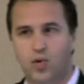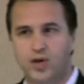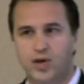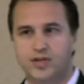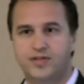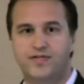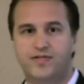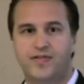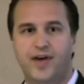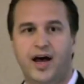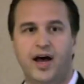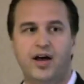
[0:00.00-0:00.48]

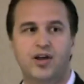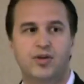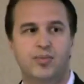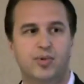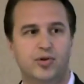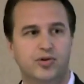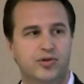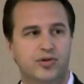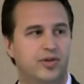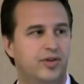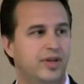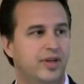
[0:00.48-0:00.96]
what's
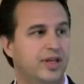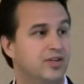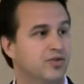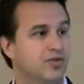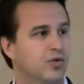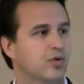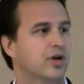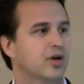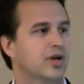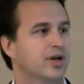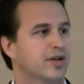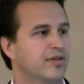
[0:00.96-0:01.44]
valuable to each
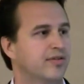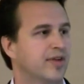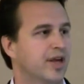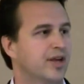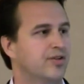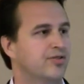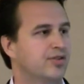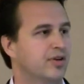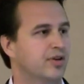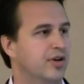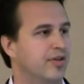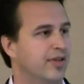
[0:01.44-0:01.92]

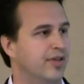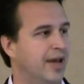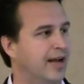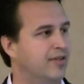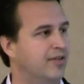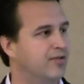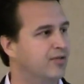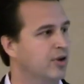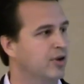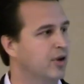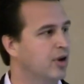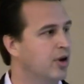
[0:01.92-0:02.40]
organization, and
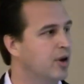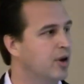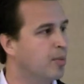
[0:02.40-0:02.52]
that's